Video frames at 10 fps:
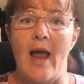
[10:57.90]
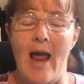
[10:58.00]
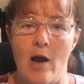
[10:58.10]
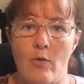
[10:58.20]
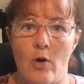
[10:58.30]

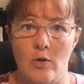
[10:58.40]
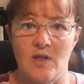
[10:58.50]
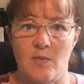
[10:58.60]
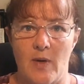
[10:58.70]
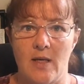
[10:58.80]
our own
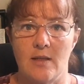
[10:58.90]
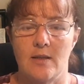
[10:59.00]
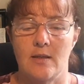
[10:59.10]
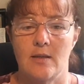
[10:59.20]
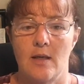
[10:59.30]

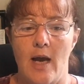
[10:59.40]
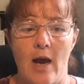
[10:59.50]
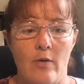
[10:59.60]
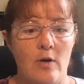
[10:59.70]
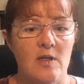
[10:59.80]
space,
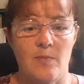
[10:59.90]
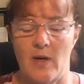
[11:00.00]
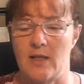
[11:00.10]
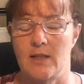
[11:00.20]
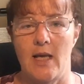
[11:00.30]

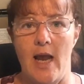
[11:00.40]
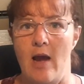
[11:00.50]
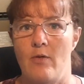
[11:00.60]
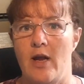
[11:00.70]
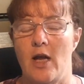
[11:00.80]
the
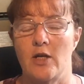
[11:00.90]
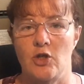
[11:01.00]
area